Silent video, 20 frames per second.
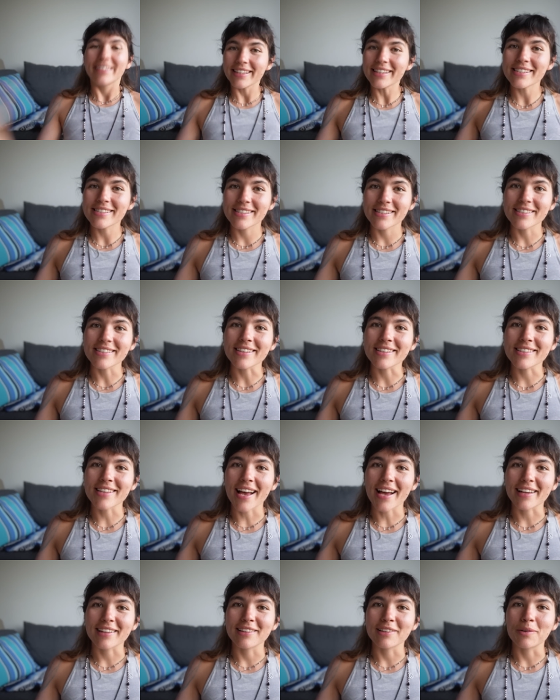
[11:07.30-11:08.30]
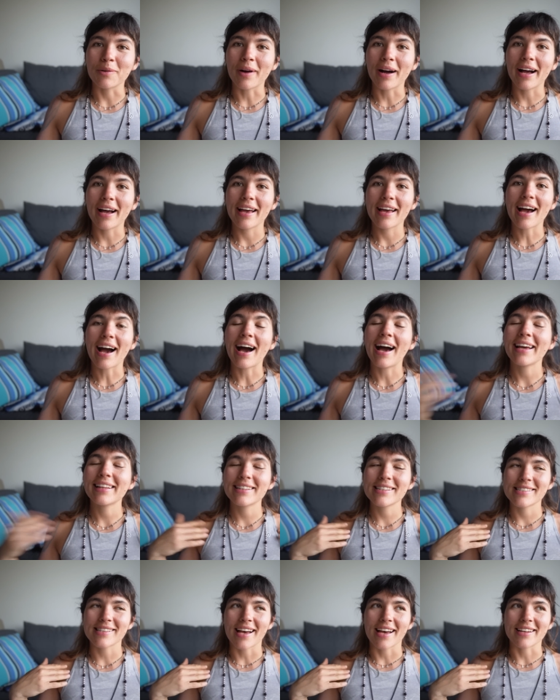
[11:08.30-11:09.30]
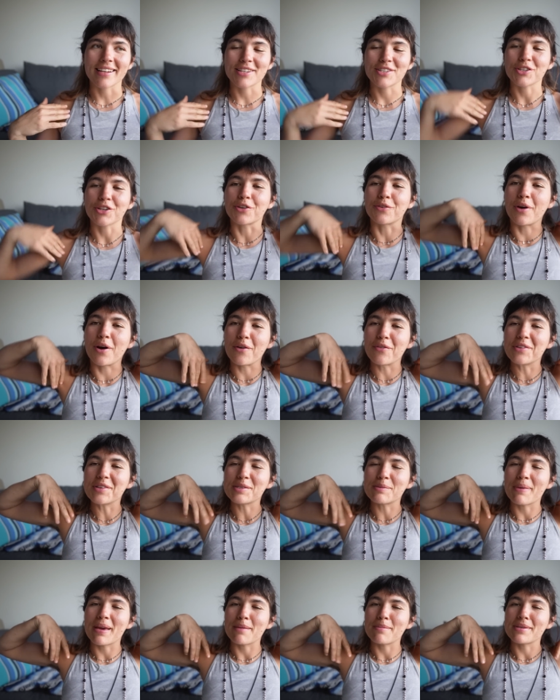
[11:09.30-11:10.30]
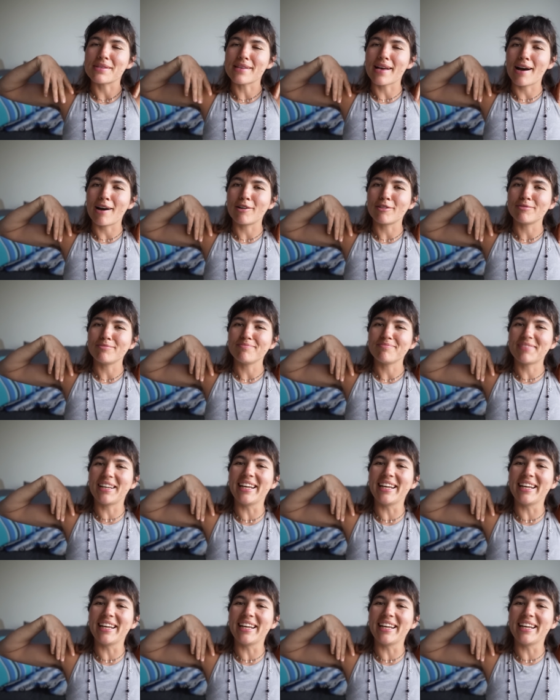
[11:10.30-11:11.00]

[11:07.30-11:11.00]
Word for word: this is exactly why I decided to grow these babies out.